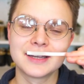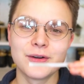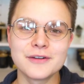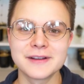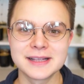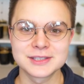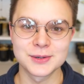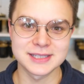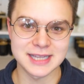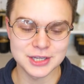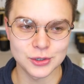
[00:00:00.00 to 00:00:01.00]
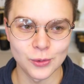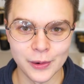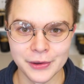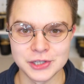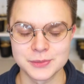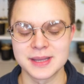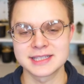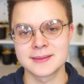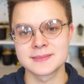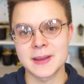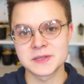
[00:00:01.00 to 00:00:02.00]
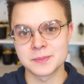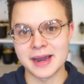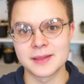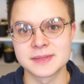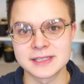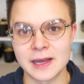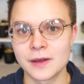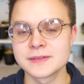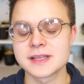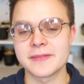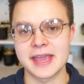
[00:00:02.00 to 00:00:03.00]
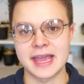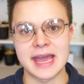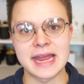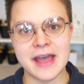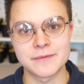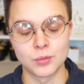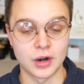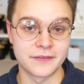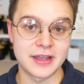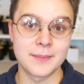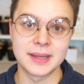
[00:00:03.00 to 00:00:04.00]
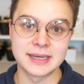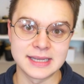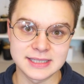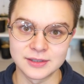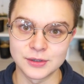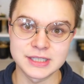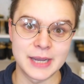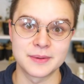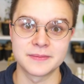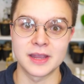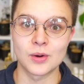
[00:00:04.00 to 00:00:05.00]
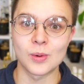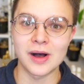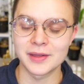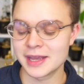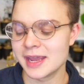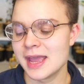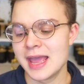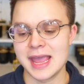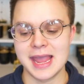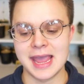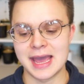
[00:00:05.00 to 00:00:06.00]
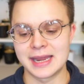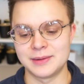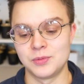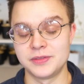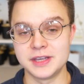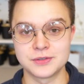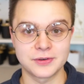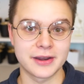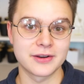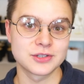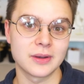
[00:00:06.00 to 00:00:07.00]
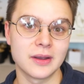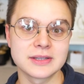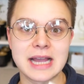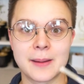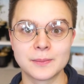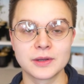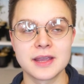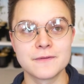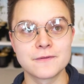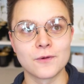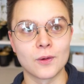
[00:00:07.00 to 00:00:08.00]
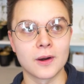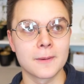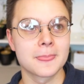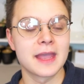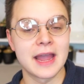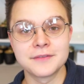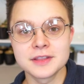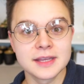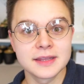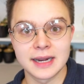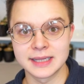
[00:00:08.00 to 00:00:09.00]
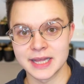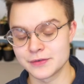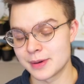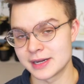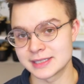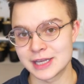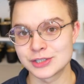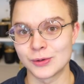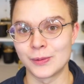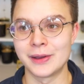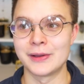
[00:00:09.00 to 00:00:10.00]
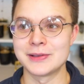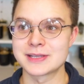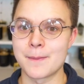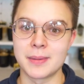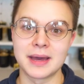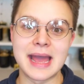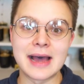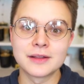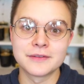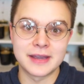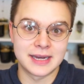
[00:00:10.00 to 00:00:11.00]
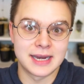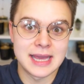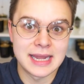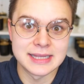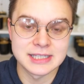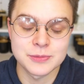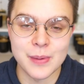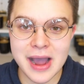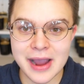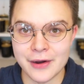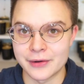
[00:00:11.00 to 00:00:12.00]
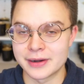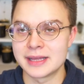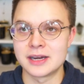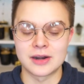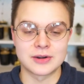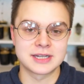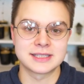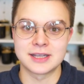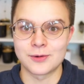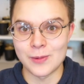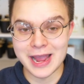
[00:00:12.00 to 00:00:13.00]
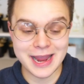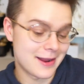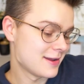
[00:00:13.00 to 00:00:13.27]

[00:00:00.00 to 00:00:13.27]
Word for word: no offense to essential oils, but sometimes by themselves, they can have more of a medicinal type of a quality. And with these fragrance oils, I'm looking for everything that I love about essential oils, but elevated and inspired in an artistic way.